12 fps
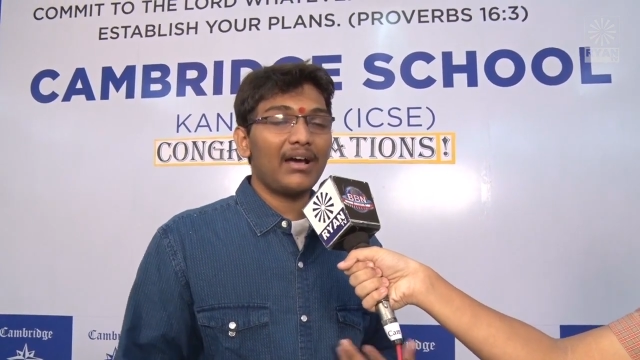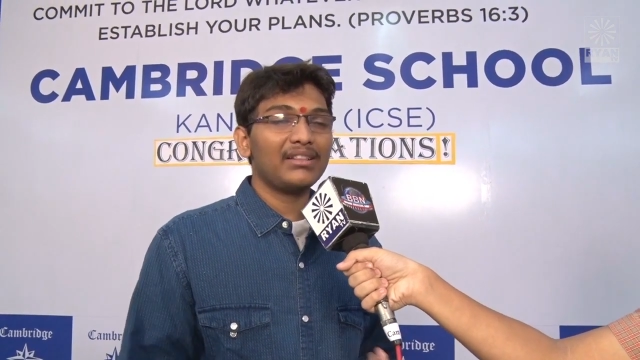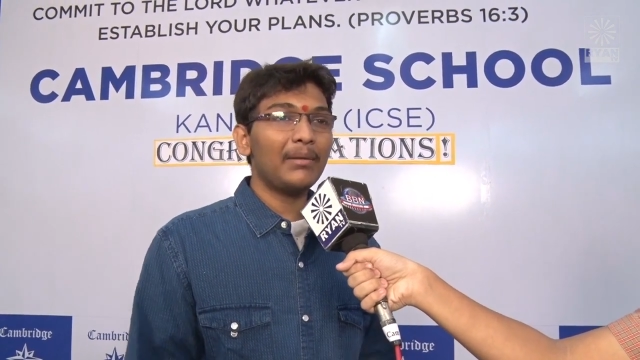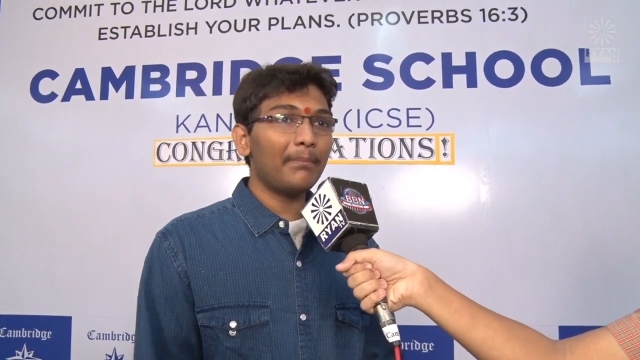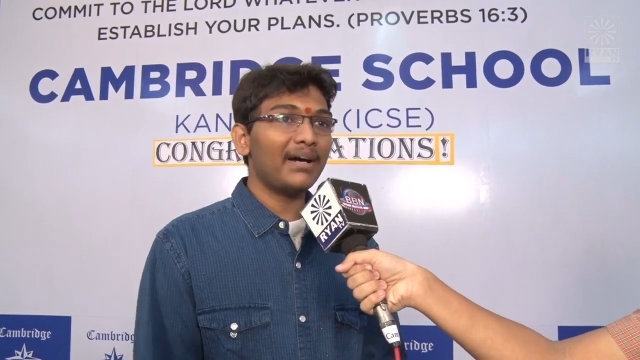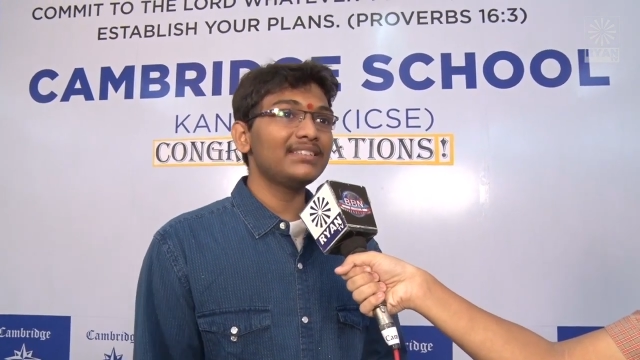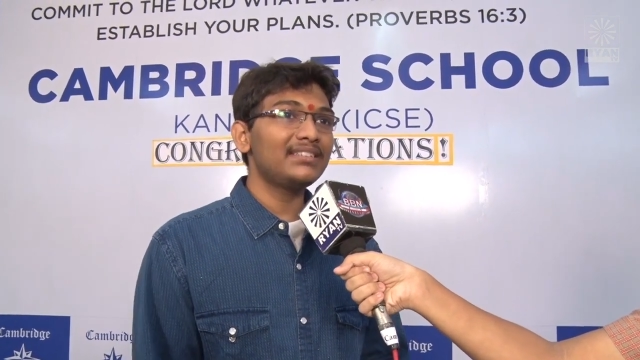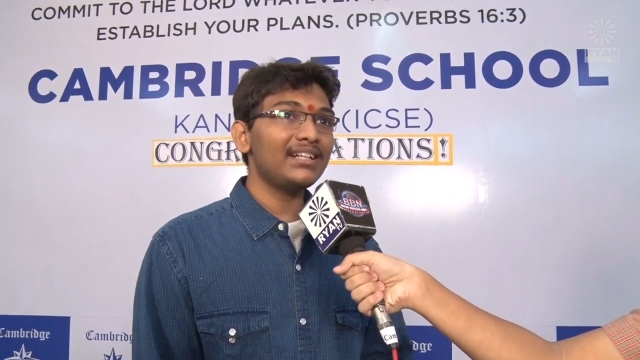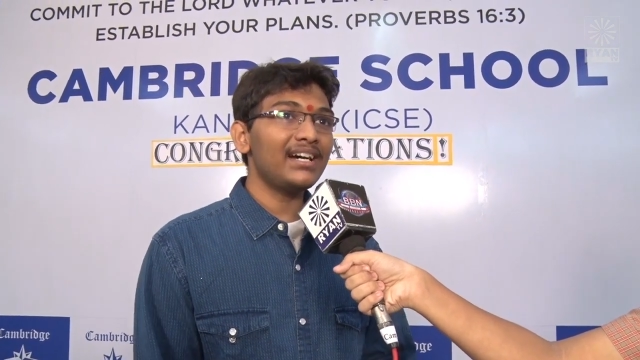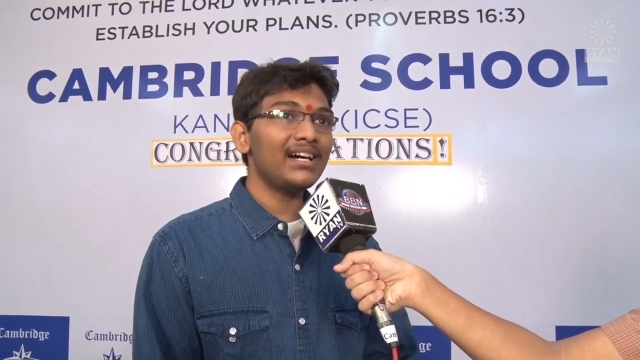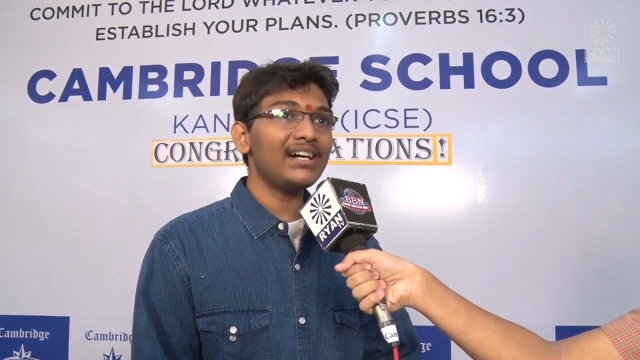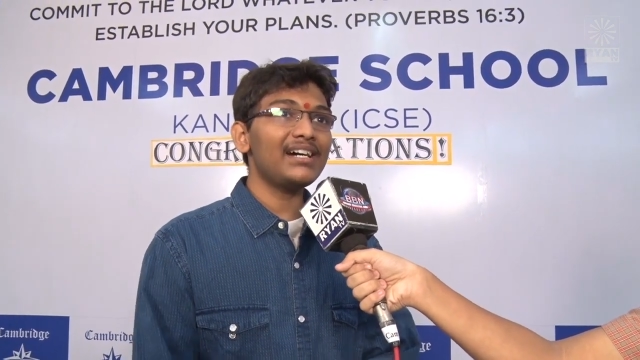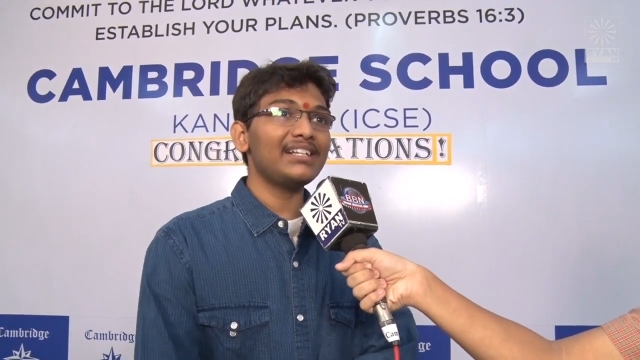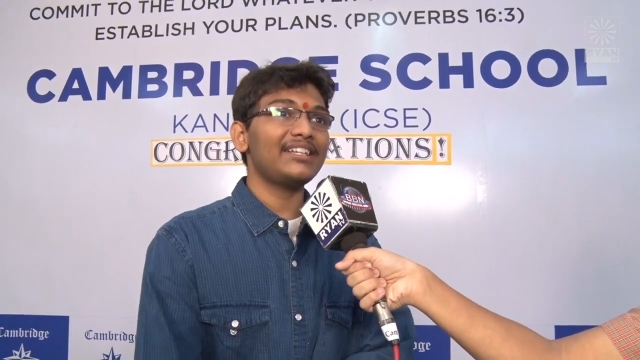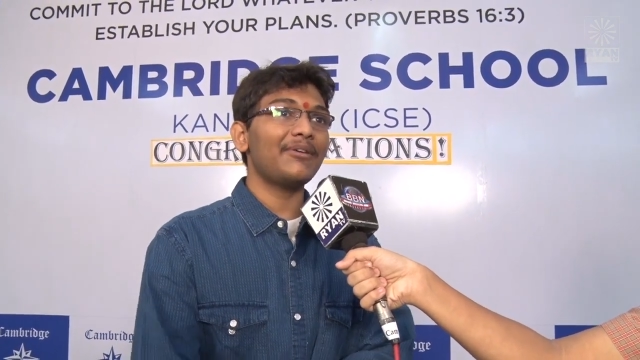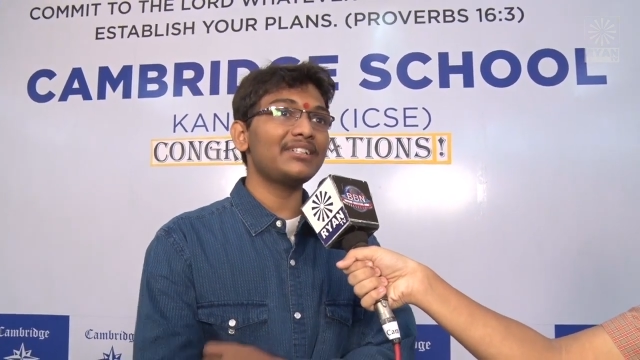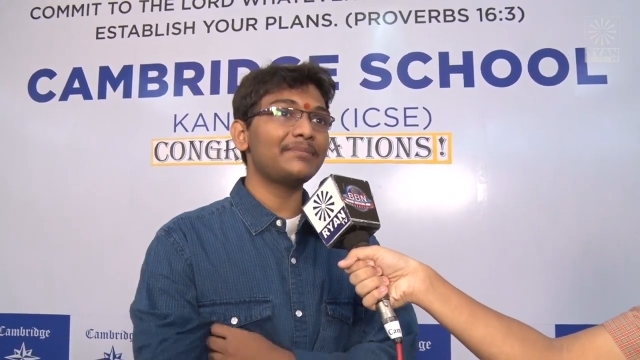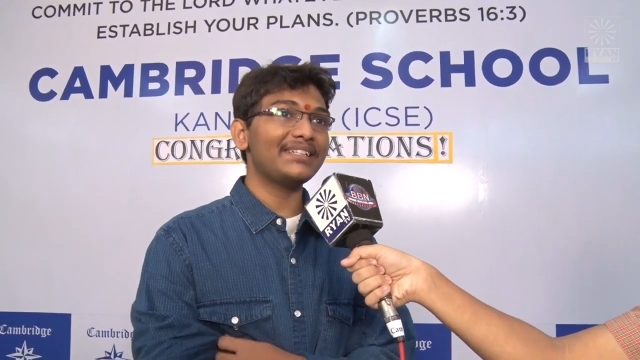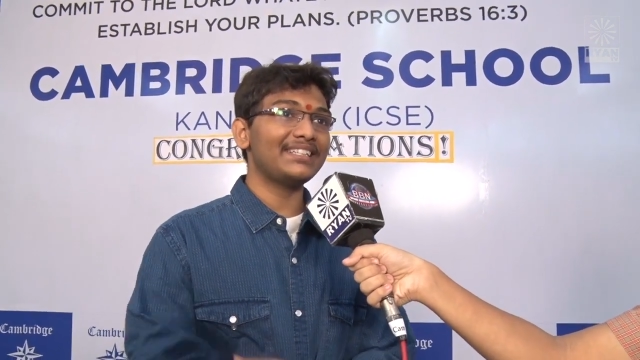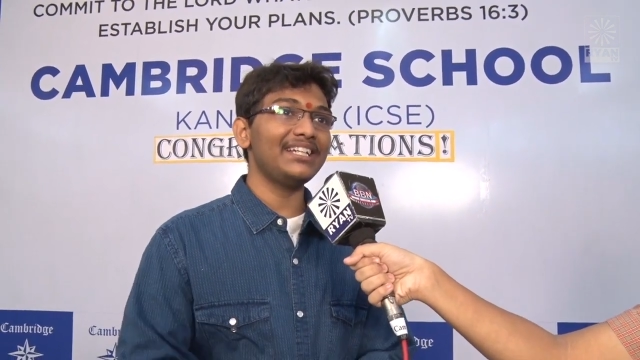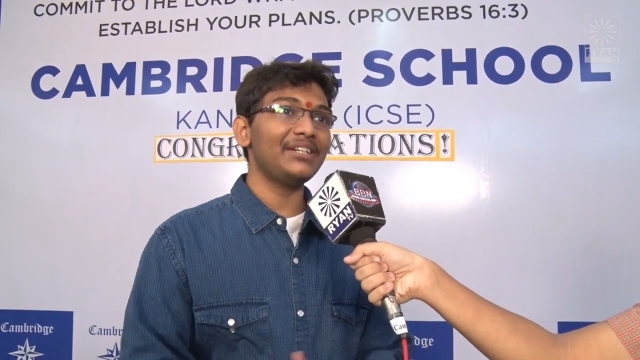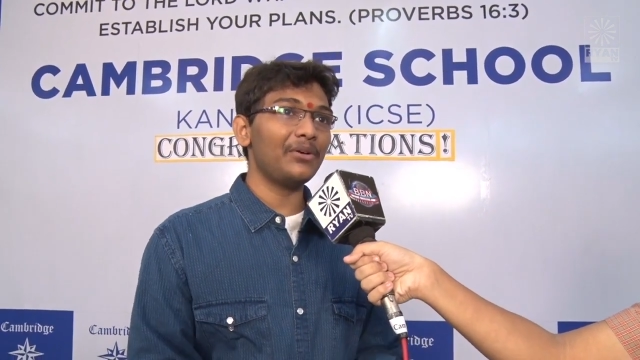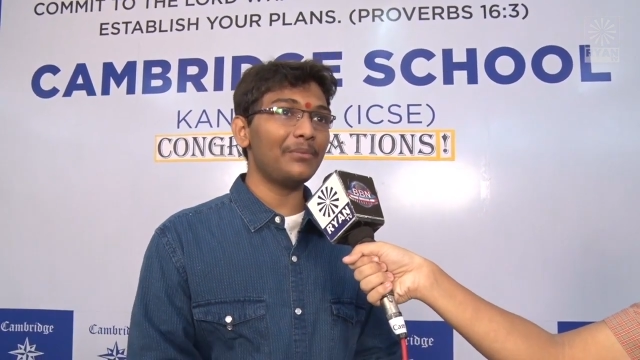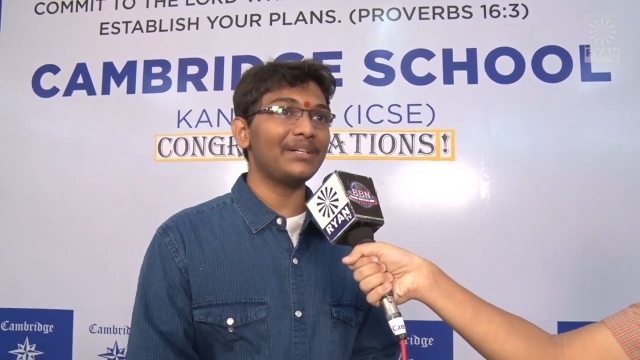the mantra, there was
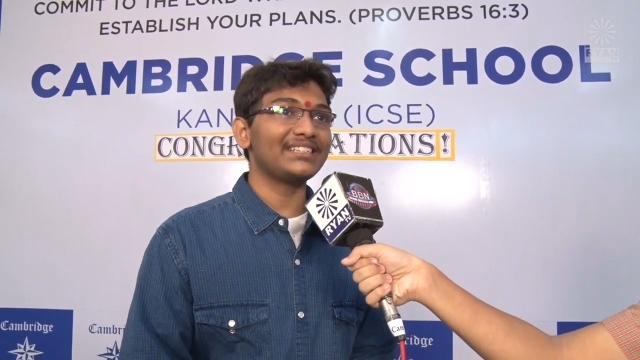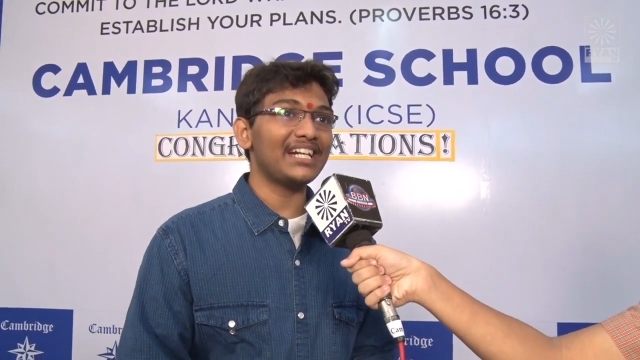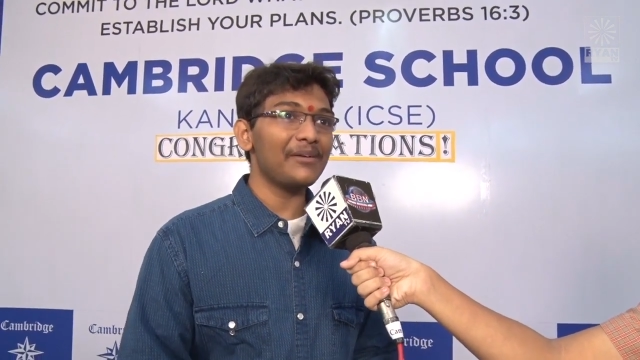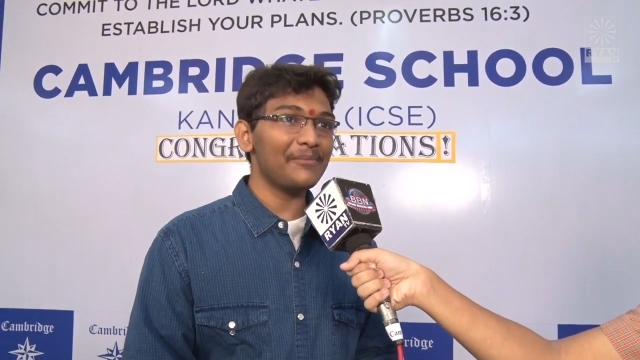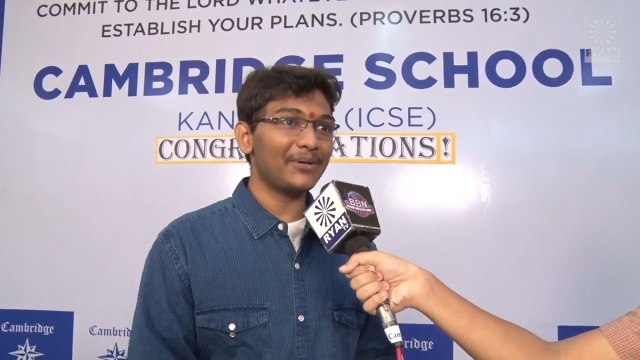basically no mantra